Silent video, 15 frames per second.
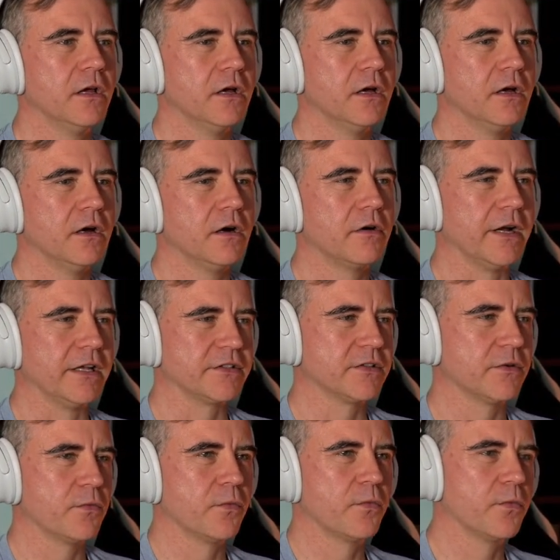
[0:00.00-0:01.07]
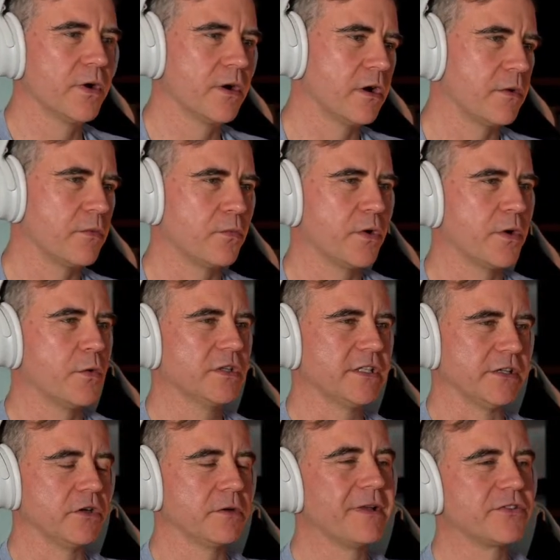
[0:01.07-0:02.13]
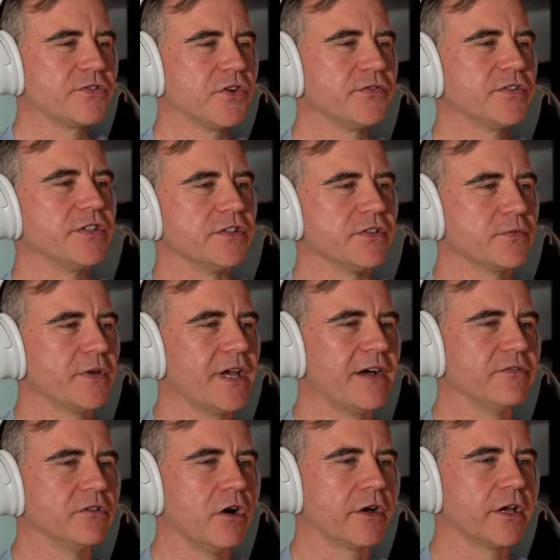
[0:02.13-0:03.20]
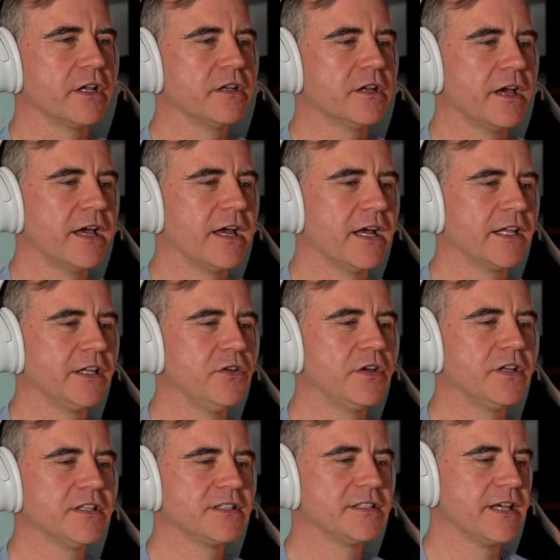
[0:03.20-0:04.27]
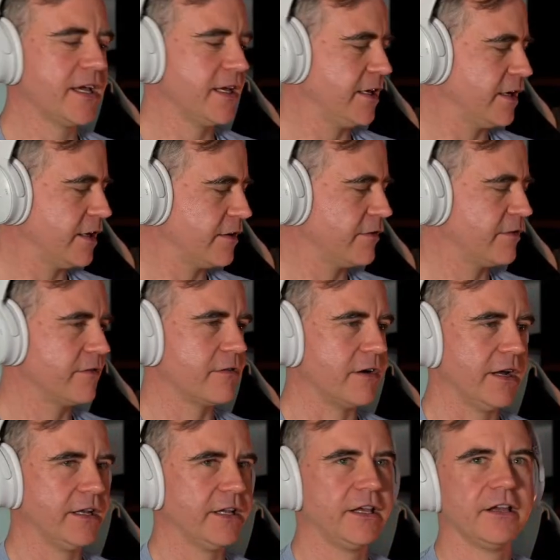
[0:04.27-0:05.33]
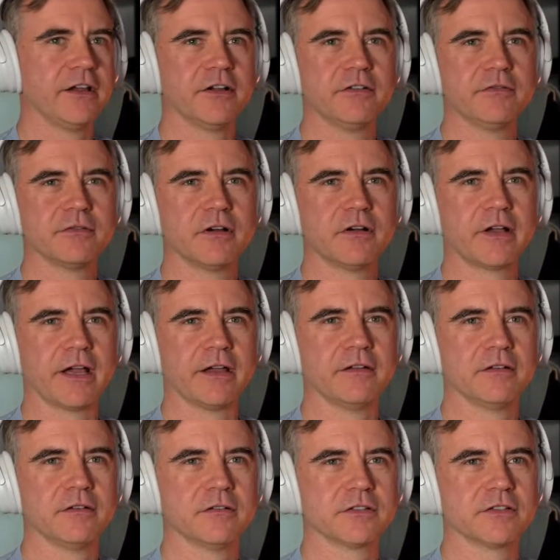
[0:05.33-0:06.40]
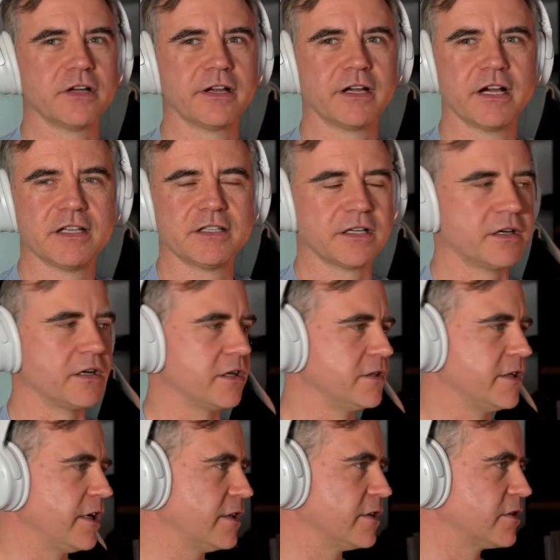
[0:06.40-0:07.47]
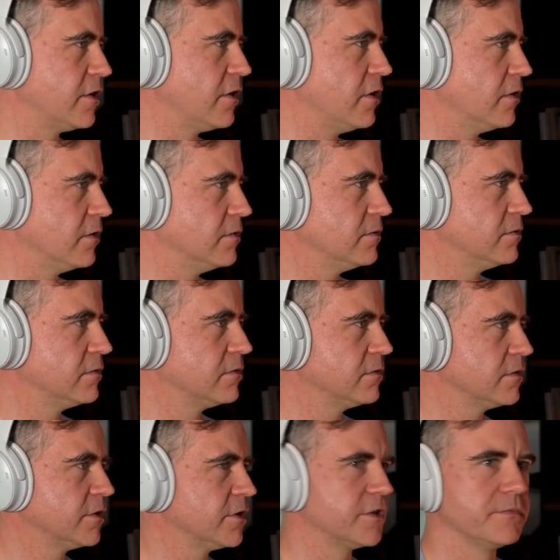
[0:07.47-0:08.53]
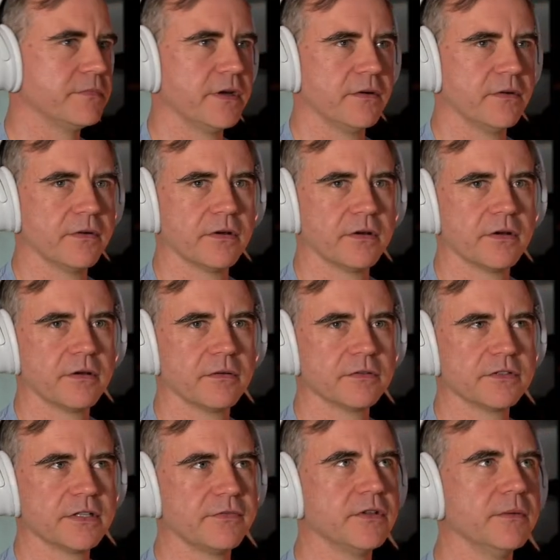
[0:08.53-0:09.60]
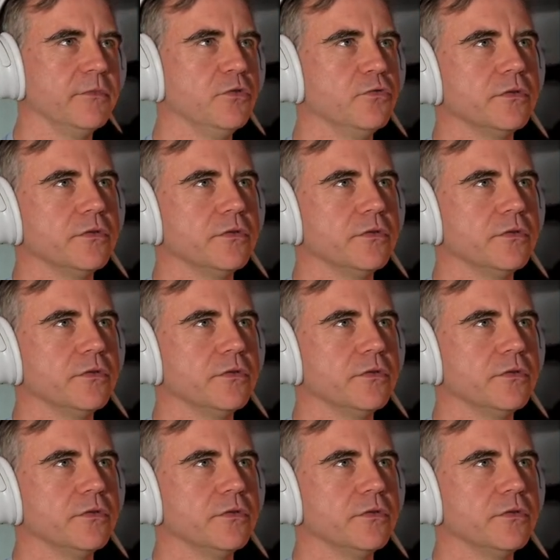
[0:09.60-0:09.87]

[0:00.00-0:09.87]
All right. So where was I? Talking about services. We have login, and you can say right here. Okay. Sorry guys, I gotta take this call. I'll just have to mute.